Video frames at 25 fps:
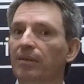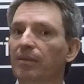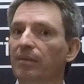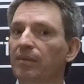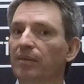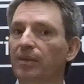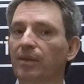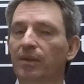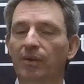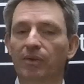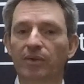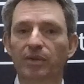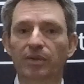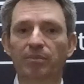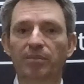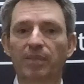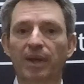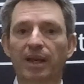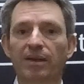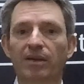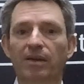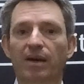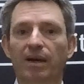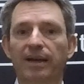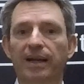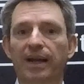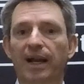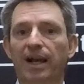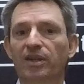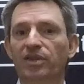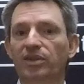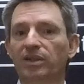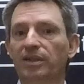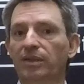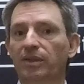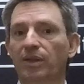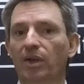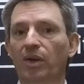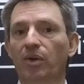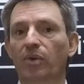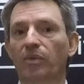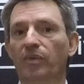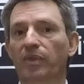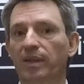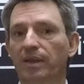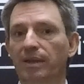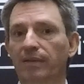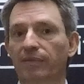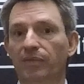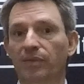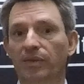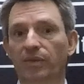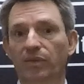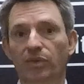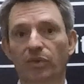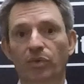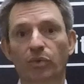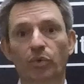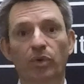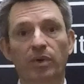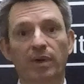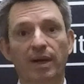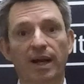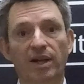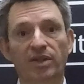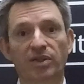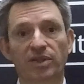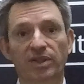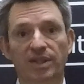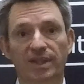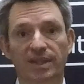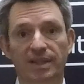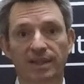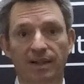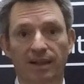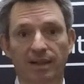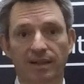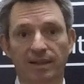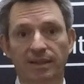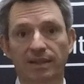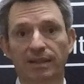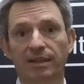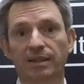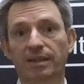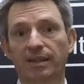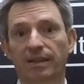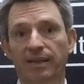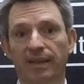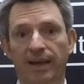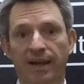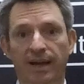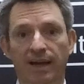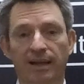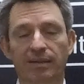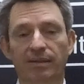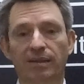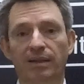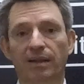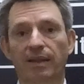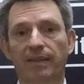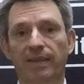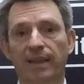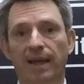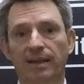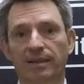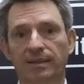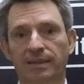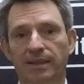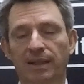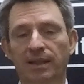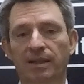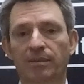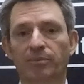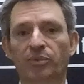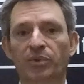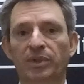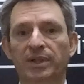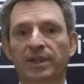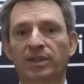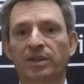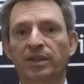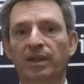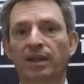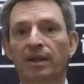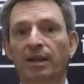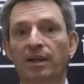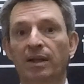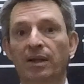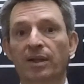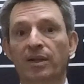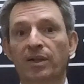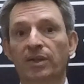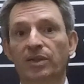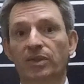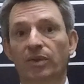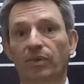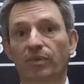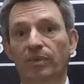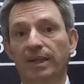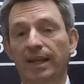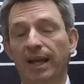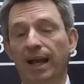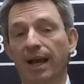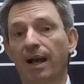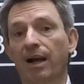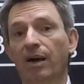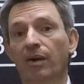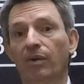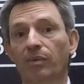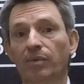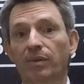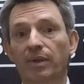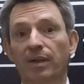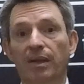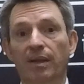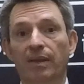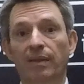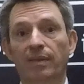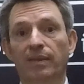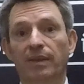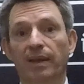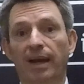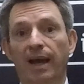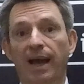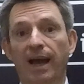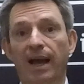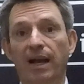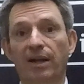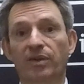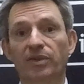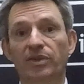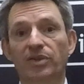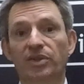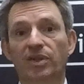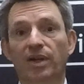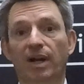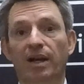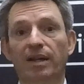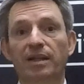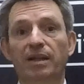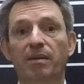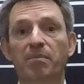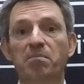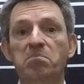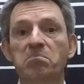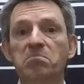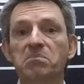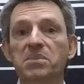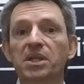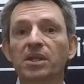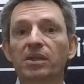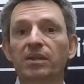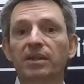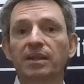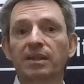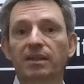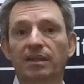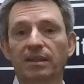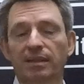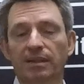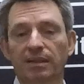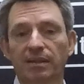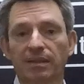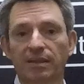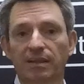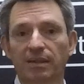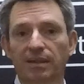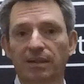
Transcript: you may not actually know that if you were actually sucked into that data breach. So now the hacker has gotten 1 million